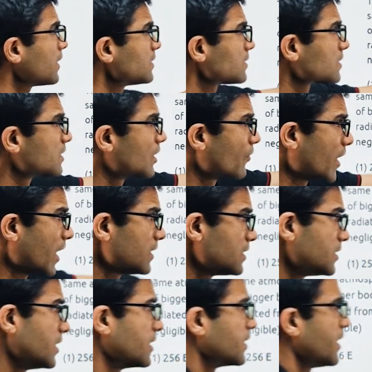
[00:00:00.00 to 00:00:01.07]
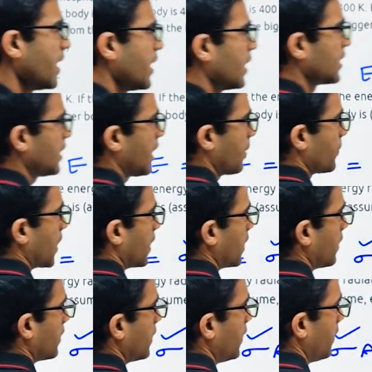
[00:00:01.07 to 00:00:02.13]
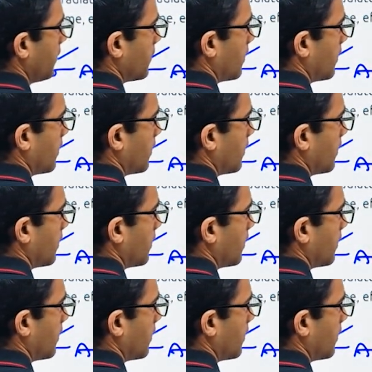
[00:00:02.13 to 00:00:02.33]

is given as E. Directly I am writing E